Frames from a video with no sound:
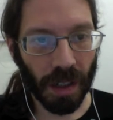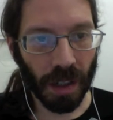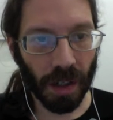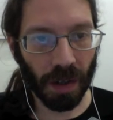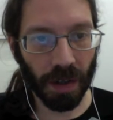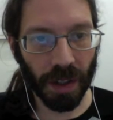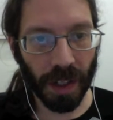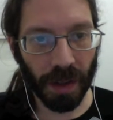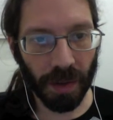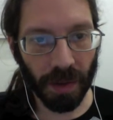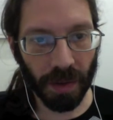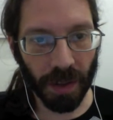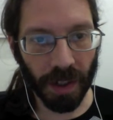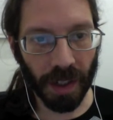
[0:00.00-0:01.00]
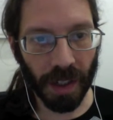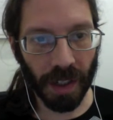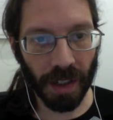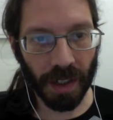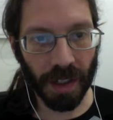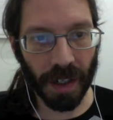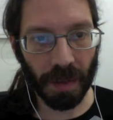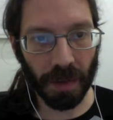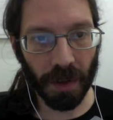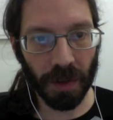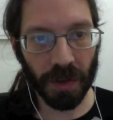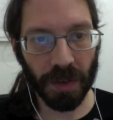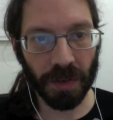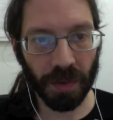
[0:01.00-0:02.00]
Oh yeah, we want to hit the
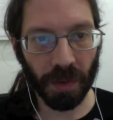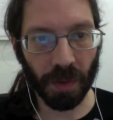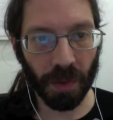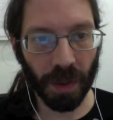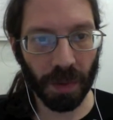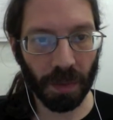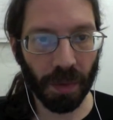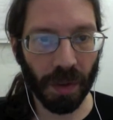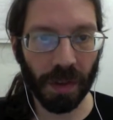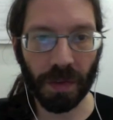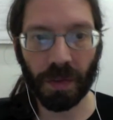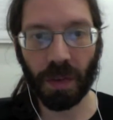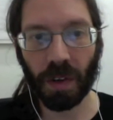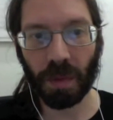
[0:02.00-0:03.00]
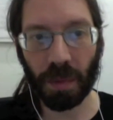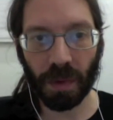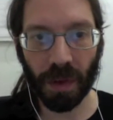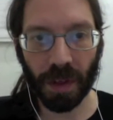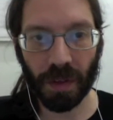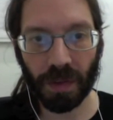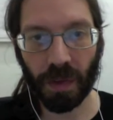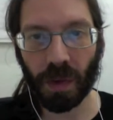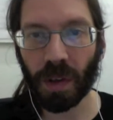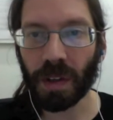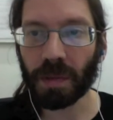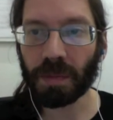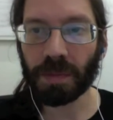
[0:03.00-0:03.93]
demos for 1.4.4.